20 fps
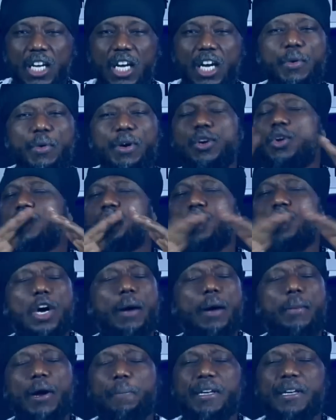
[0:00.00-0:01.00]
We don't talk
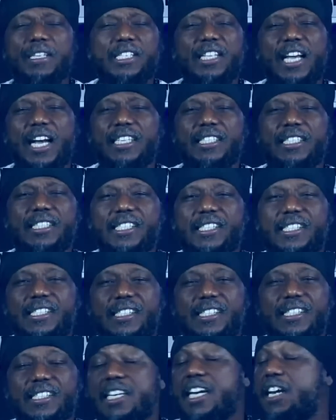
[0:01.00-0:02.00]
about
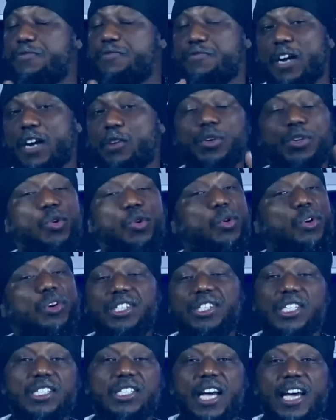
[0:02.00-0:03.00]
personalities. In fact, we don't
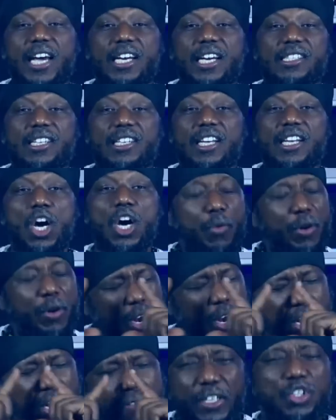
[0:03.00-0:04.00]
criticize. We
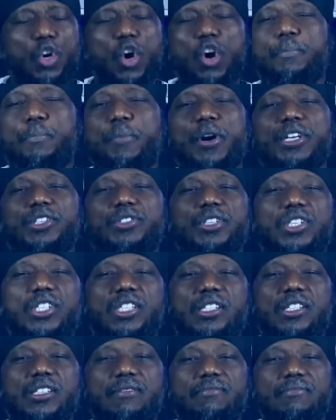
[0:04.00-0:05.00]
don't even talk
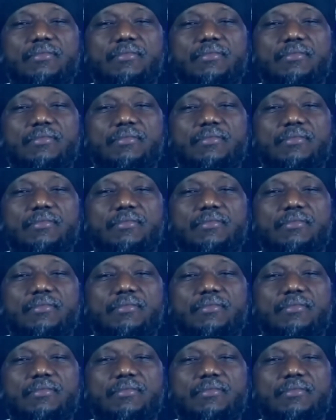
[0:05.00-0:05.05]
politics.